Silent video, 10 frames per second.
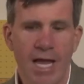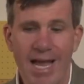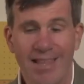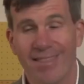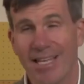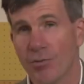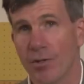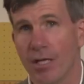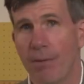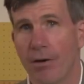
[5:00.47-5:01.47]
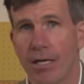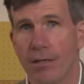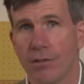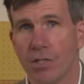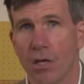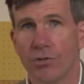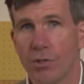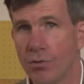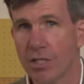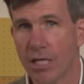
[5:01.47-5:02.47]
And that's really about it. So
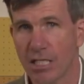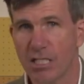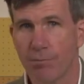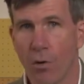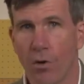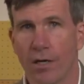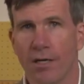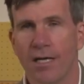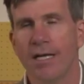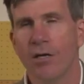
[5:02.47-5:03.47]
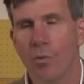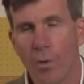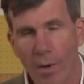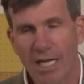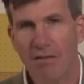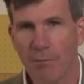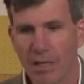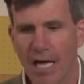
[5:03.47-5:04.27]
students can explore. We want to give them